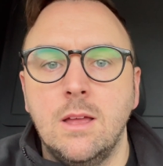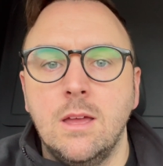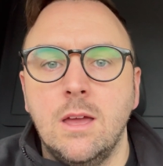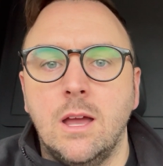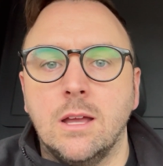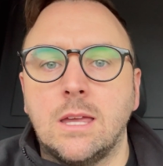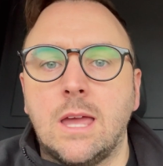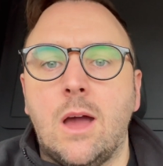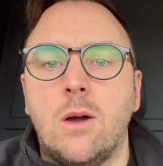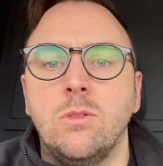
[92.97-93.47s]

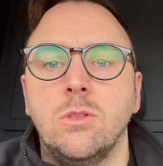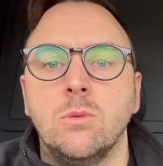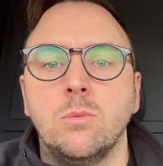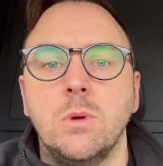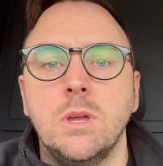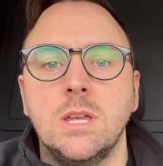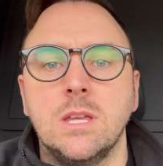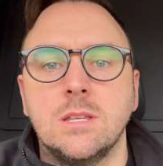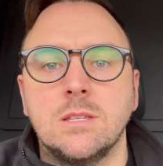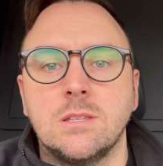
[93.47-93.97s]
and count the
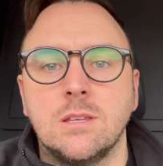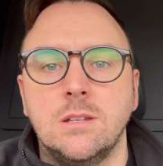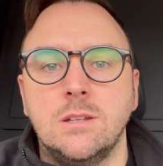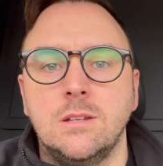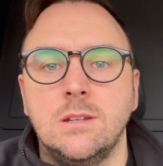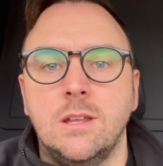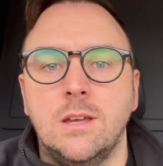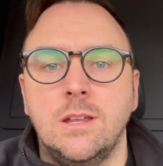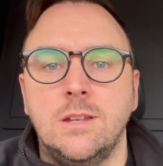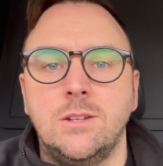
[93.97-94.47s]
weeks
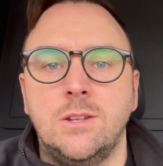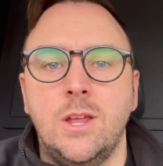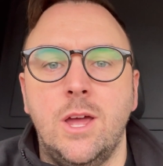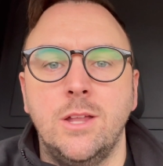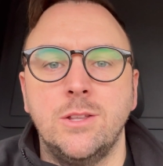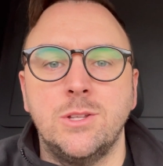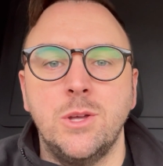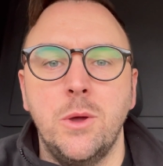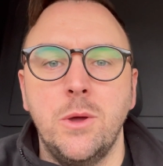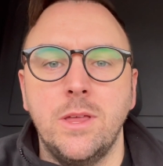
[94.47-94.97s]
and
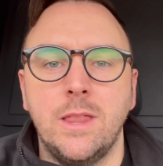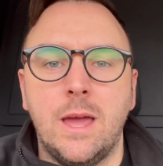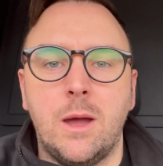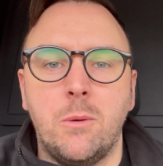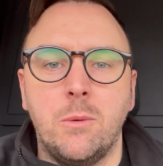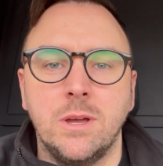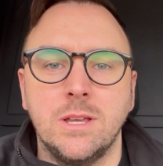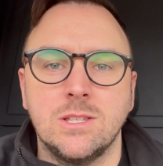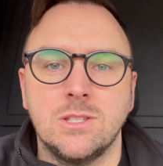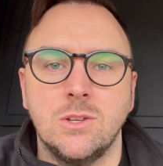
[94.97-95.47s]
do it that
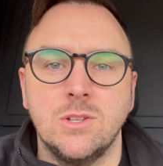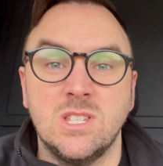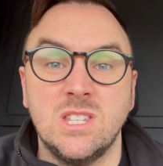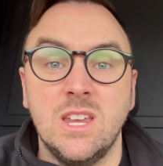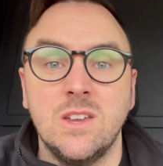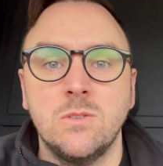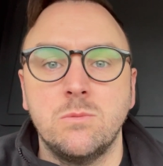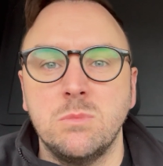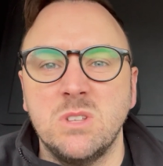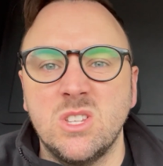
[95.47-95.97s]
way. So it
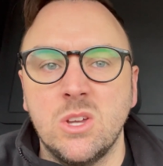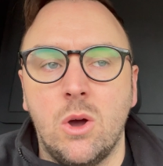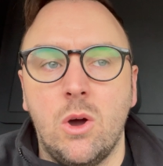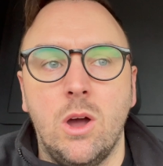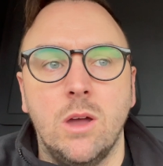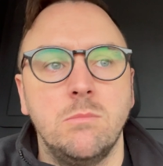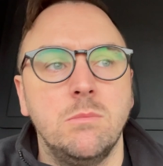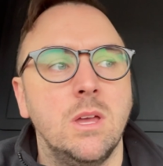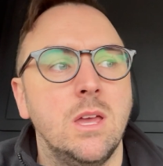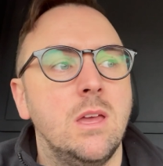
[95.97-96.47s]
saves me
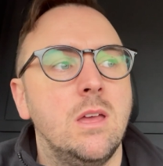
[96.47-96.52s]
time.